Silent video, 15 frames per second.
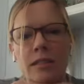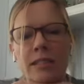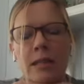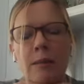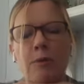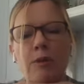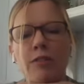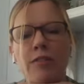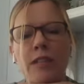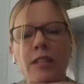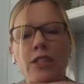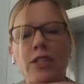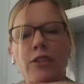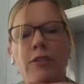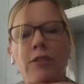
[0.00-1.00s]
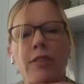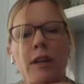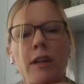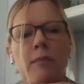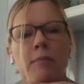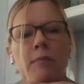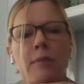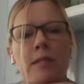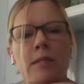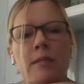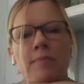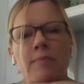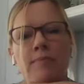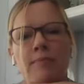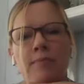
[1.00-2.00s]
Step your feet to your thumbs.
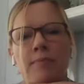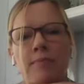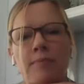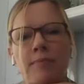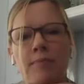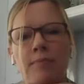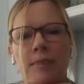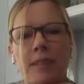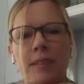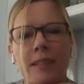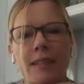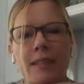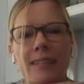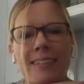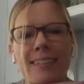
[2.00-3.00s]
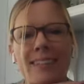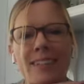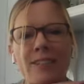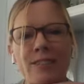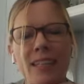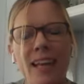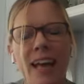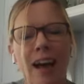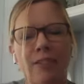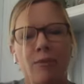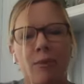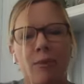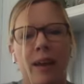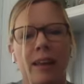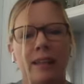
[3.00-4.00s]
Lift
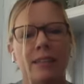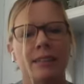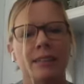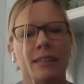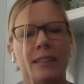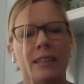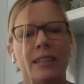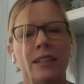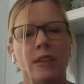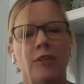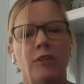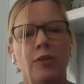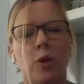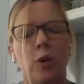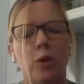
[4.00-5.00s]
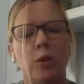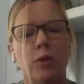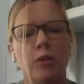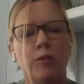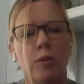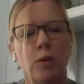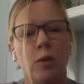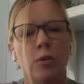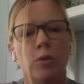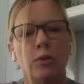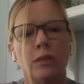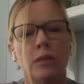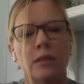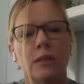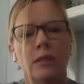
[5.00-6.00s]
halfway, forward
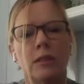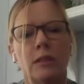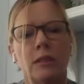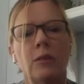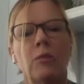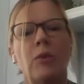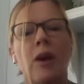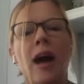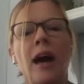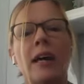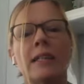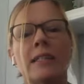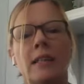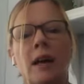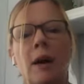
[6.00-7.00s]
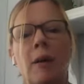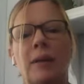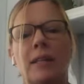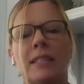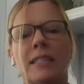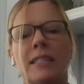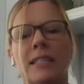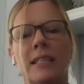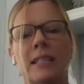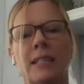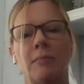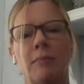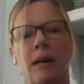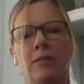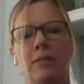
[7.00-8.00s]
fold, rise up,
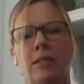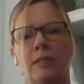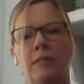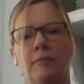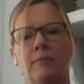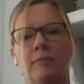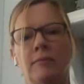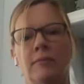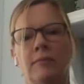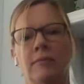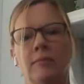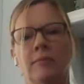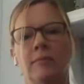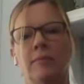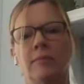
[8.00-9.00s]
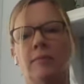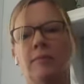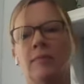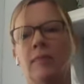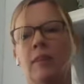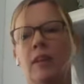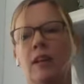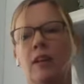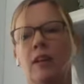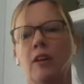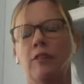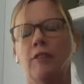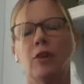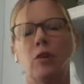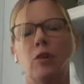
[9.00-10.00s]
extended mountain.
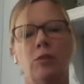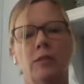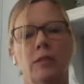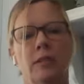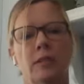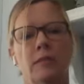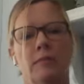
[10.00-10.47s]
Fold.